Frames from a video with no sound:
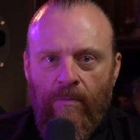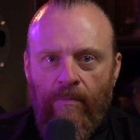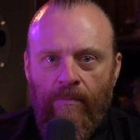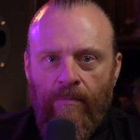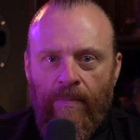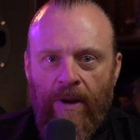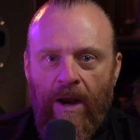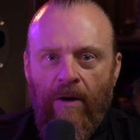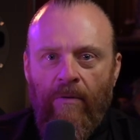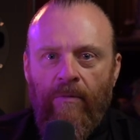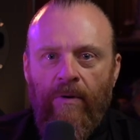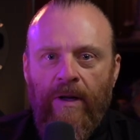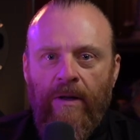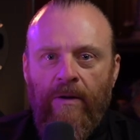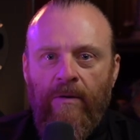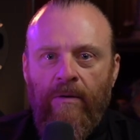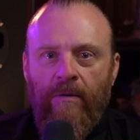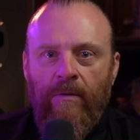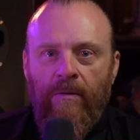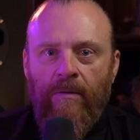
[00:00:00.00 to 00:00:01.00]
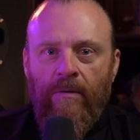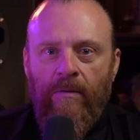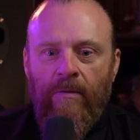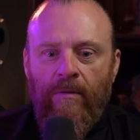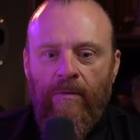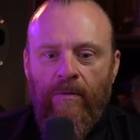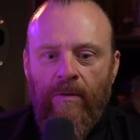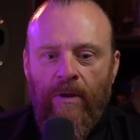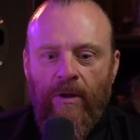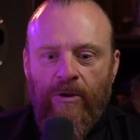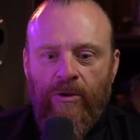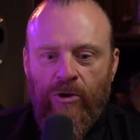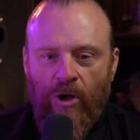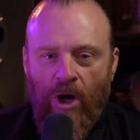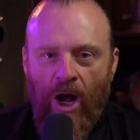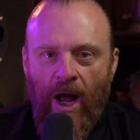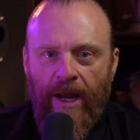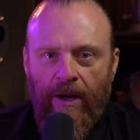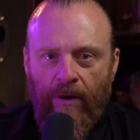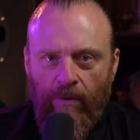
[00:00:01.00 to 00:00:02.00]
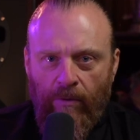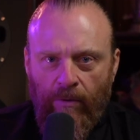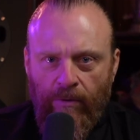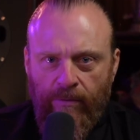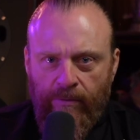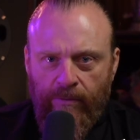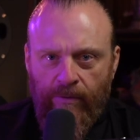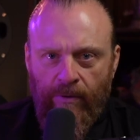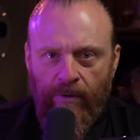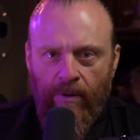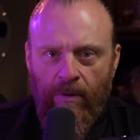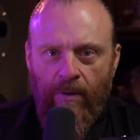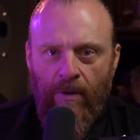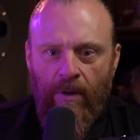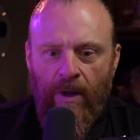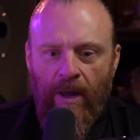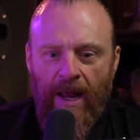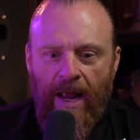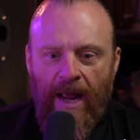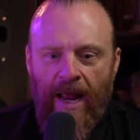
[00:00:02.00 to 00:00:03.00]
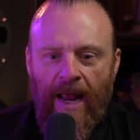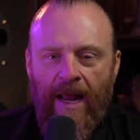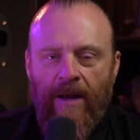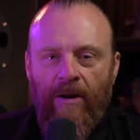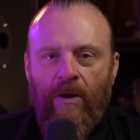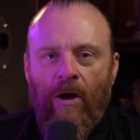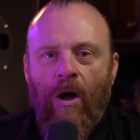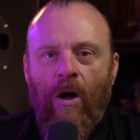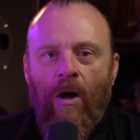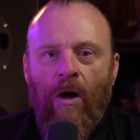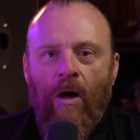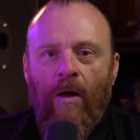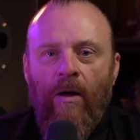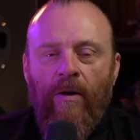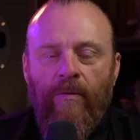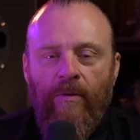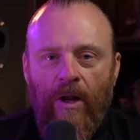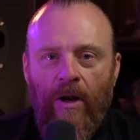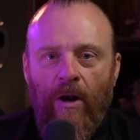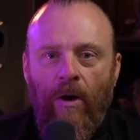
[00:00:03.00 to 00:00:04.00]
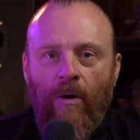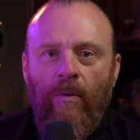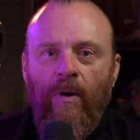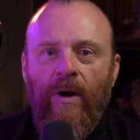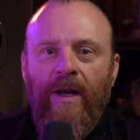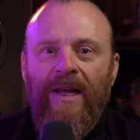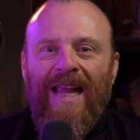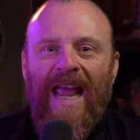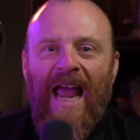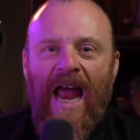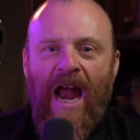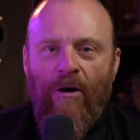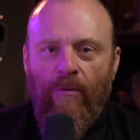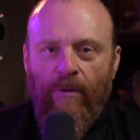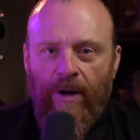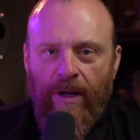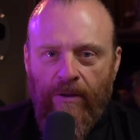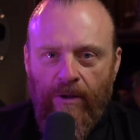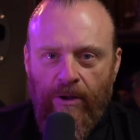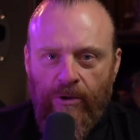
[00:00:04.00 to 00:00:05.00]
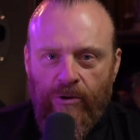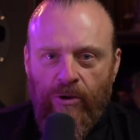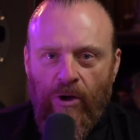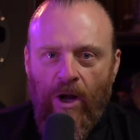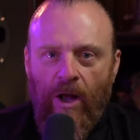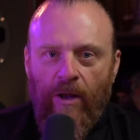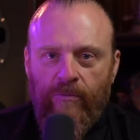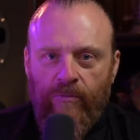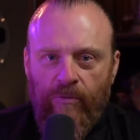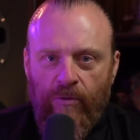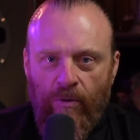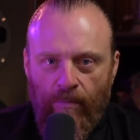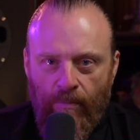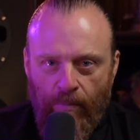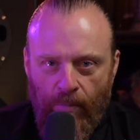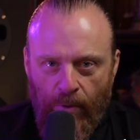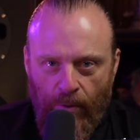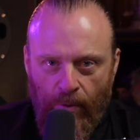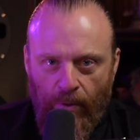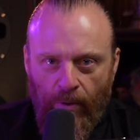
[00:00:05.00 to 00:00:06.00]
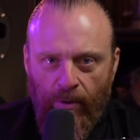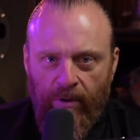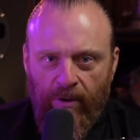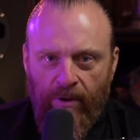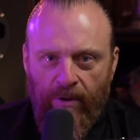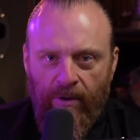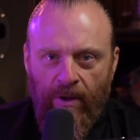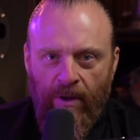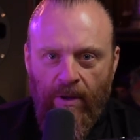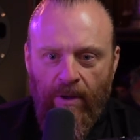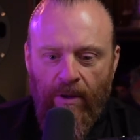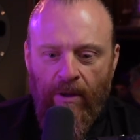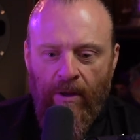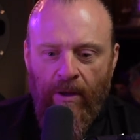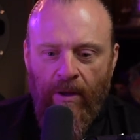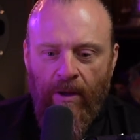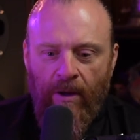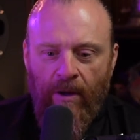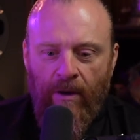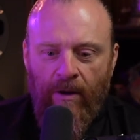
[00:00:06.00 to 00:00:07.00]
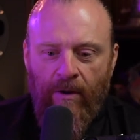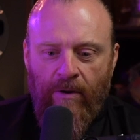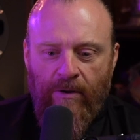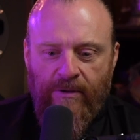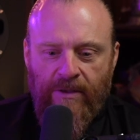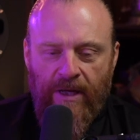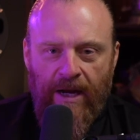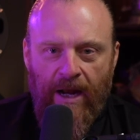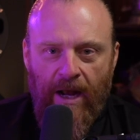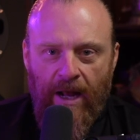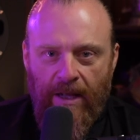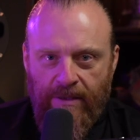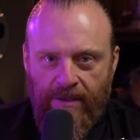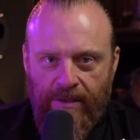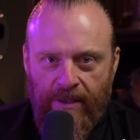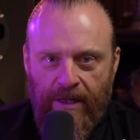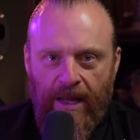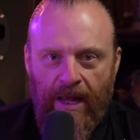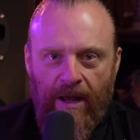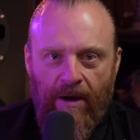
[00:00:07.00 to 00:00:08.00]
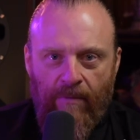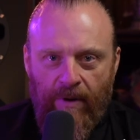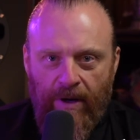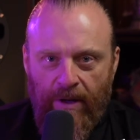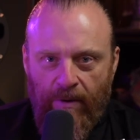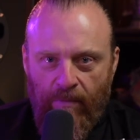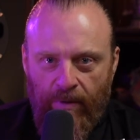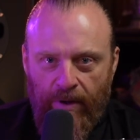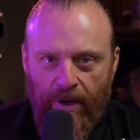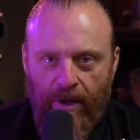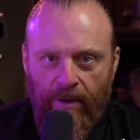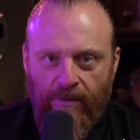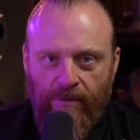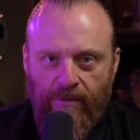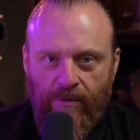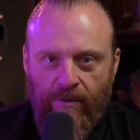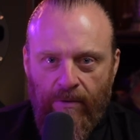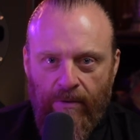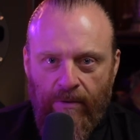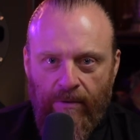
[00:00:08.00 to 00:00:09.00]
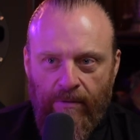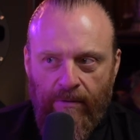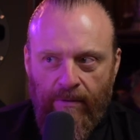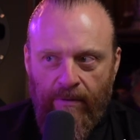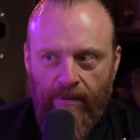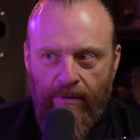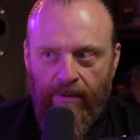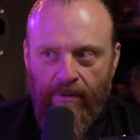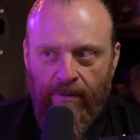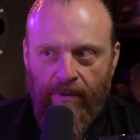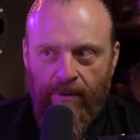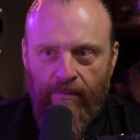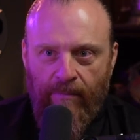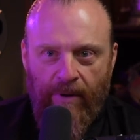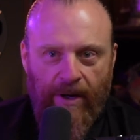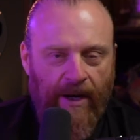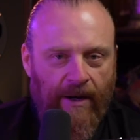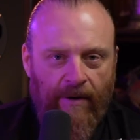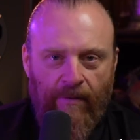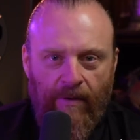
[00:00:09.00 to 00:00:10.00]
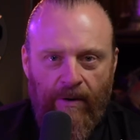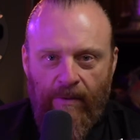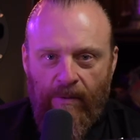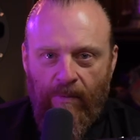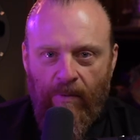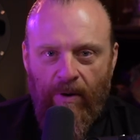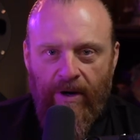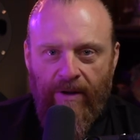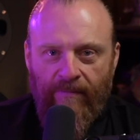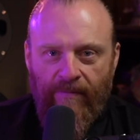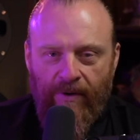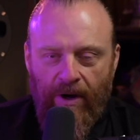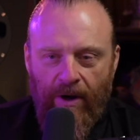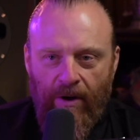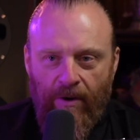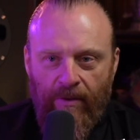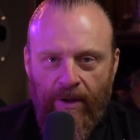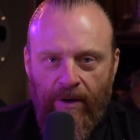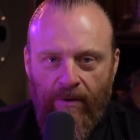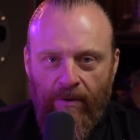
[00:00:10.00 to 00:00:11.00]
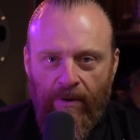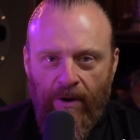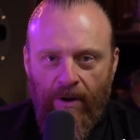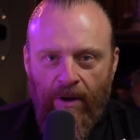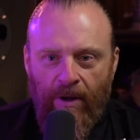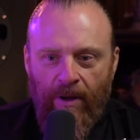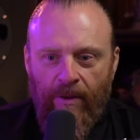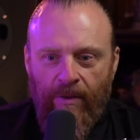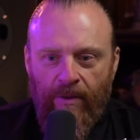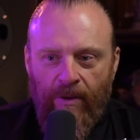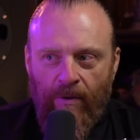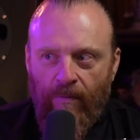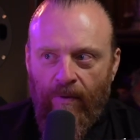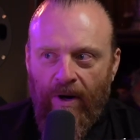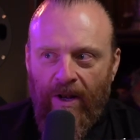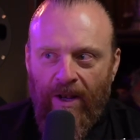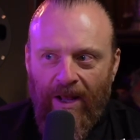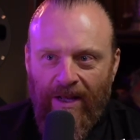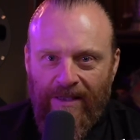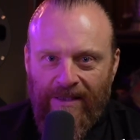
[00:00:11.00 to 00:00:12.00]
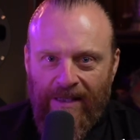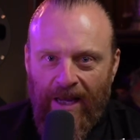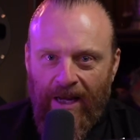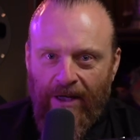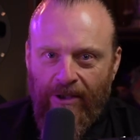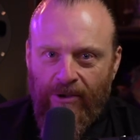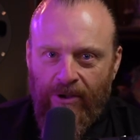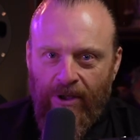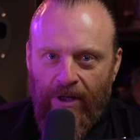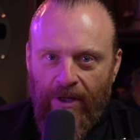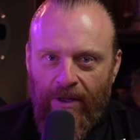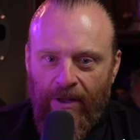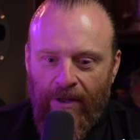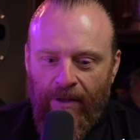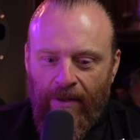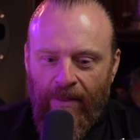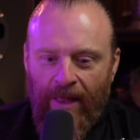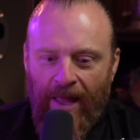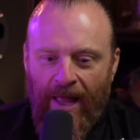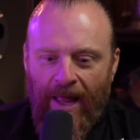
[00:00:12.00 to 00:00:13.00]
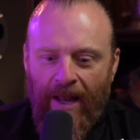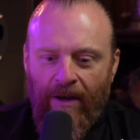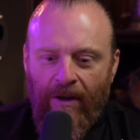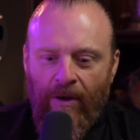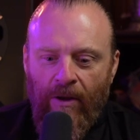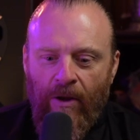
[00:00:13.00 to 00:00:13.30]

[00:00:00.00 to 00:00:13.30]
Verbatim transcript: bearing the child and you know carrying the child to birth because I can't see how anyone else could but anyway we won't even go there the realization that